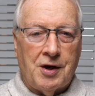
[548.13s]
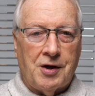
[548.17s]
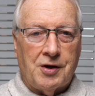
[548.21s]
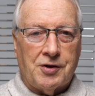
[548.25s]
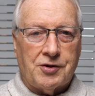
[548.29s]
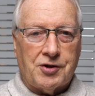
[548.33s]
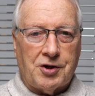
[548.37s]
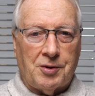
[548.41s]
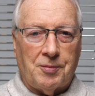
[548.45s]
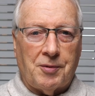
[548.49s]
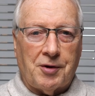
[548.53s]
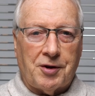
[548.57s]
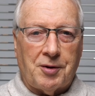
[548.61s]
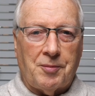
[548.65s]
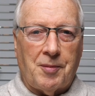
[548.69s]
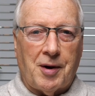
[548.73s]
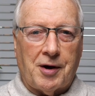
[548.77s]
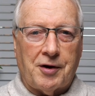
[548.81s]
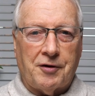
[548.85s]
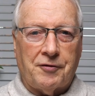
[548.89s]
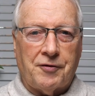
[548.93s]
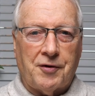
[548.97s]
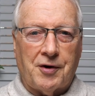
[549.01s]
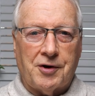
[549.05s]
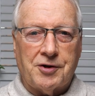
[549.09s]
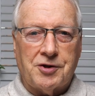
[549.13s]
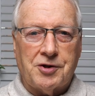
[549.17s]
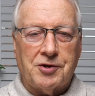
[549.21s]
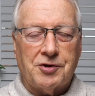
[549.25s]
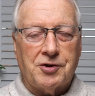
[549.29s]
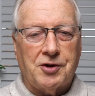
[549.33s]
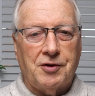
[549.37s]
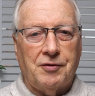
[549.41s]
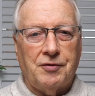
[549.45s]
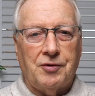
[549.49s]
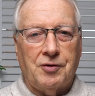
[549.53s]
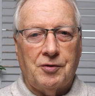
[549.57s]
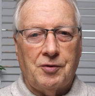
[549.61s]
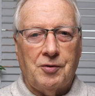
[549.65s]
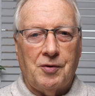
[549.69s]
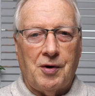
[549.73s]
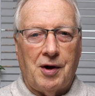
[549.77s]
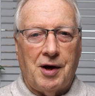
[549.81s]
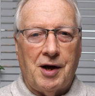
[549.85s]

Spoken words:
Some of the manufacturers give you